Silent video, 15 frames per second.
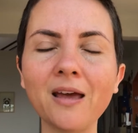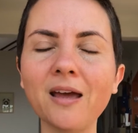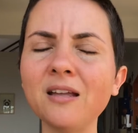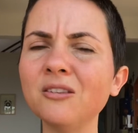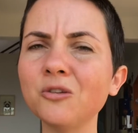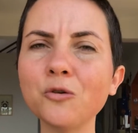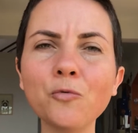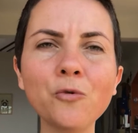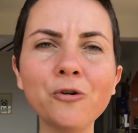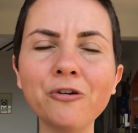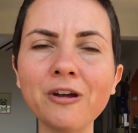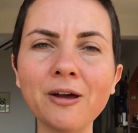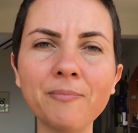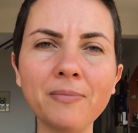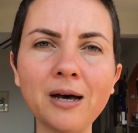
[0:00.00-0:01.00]
And don't
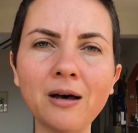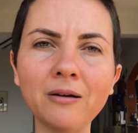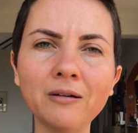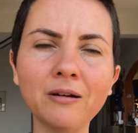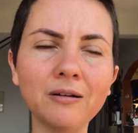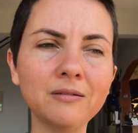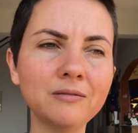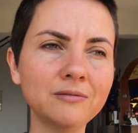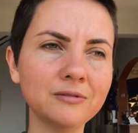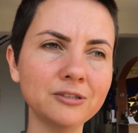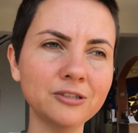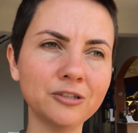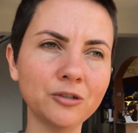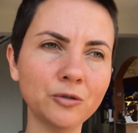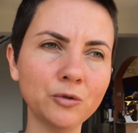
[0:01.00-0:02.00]
worry about
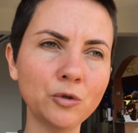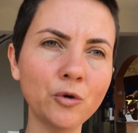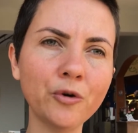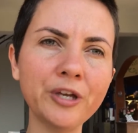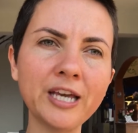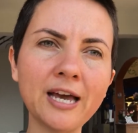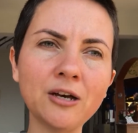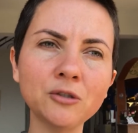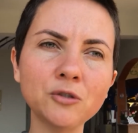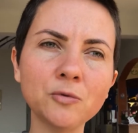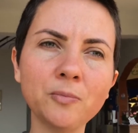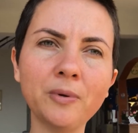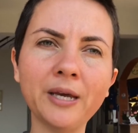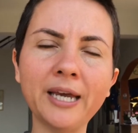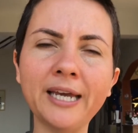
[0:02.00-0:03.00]
you know knowing how to
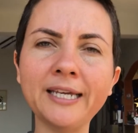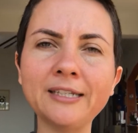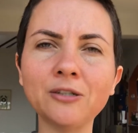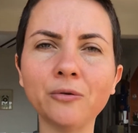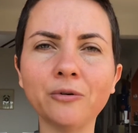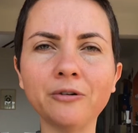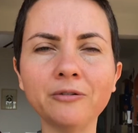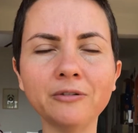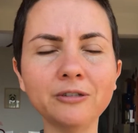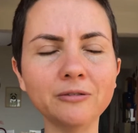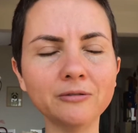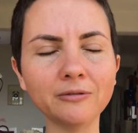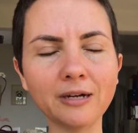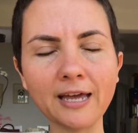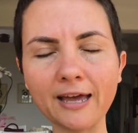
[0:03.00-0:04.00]
paint or
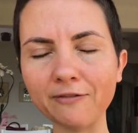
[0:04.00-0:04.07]
you